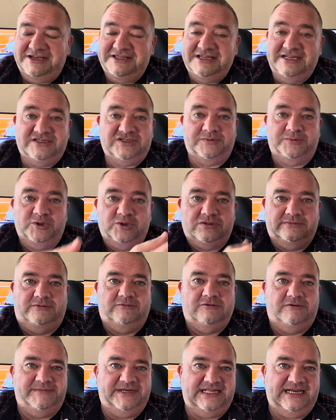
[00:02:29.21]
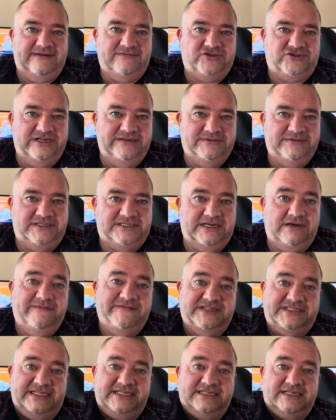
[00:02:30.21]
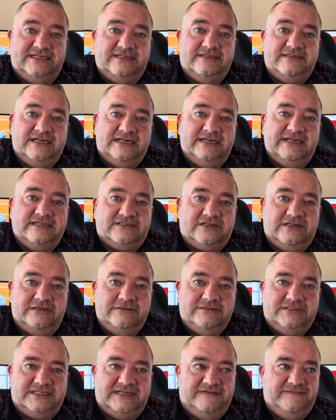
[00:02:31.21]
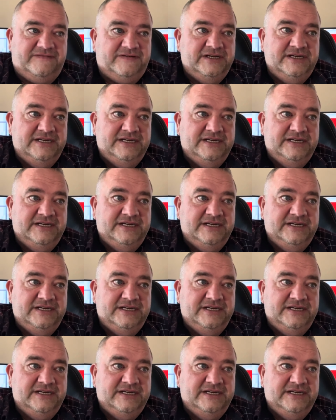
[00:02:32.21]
And then someone will come on my live streams and say, oh, have you seen that, that exclusive?